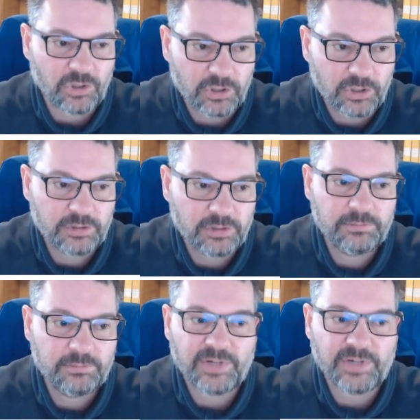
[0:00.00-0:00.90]
by
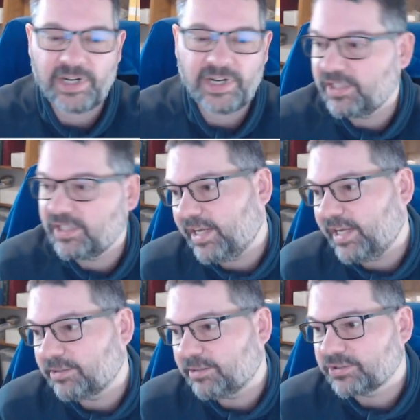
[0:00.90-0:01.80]
finding
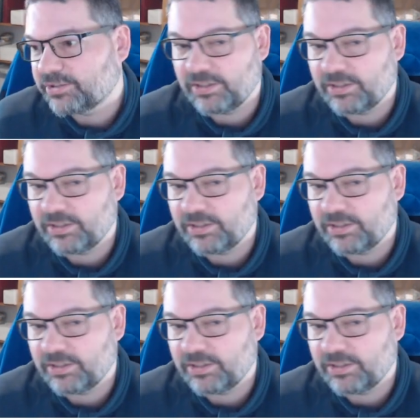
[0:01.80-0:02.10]
80% of them.